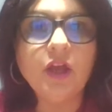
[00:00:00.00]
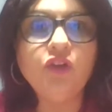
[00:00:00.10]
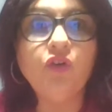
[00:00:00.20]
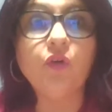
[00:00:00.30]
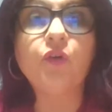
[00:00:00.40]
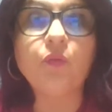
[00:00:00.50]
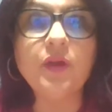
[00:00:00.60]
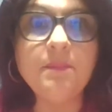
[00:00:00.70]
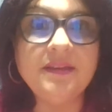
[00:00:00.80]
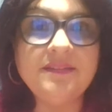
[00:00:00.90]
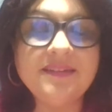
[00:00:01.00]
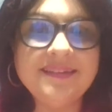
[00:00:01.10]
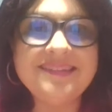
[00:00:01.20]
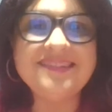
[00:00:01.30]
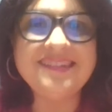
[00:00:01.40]
your agreement
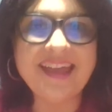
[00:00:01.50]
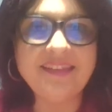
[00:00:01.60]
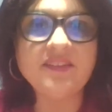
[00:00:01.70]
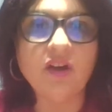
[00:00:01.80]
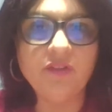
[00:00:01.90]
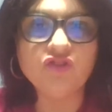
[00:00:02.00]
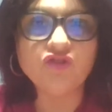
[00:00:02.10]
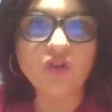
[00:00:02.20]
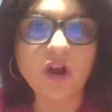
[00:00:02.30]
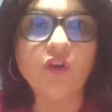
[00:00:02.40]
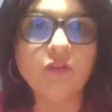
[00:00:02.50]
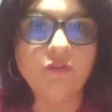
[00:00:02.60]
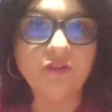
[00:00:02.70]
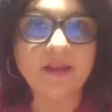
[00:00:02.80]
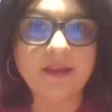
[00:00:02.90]
stands on stronger
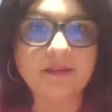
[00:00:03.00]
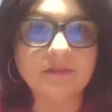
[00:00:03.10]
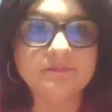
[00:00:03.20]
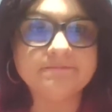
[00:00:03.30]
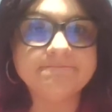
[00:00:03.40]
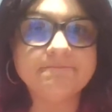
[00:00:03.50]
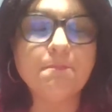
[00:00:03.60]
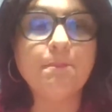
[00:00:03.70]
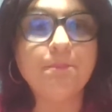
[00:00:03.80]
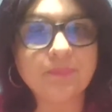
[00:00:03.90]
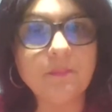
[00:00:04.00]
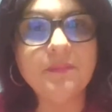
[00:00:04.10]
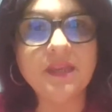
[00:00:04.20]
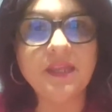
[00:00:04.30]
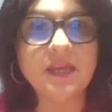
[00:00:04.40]
footing,
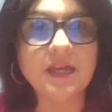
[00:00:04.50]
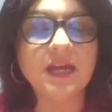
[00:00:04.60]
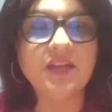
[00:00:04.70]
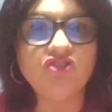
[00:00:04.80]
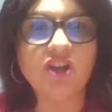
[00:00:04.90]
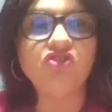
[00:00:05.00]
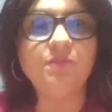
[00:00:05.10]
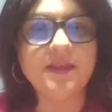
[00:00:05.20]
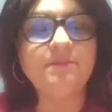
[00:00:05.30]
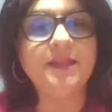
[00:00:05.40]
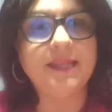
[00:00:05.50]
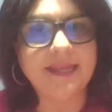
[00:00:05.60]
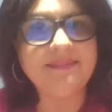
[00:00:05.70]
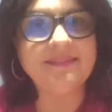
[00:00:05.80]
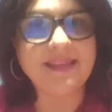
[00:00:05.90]
meaning a judge may be
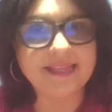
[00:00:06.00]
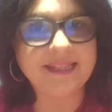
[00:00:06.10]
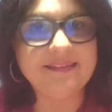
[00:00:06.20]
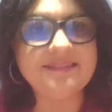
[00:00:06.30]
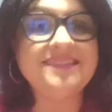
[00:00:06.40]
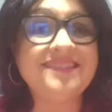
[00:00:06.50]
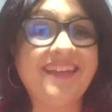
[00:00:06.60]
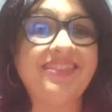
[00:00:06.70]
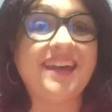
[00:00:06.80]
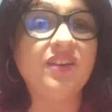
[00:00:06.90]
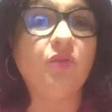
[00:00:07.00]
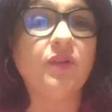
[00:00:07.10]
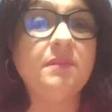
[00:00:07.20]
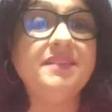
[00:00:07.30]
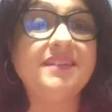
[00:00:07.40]
less likely to set that
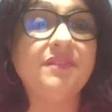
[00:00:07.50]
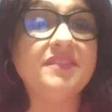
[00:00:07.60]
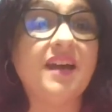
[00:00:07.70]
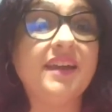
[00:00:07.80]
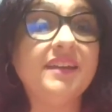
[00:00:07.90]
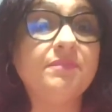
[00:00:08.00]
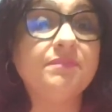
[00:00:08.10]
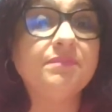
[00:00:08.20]
agreement aside.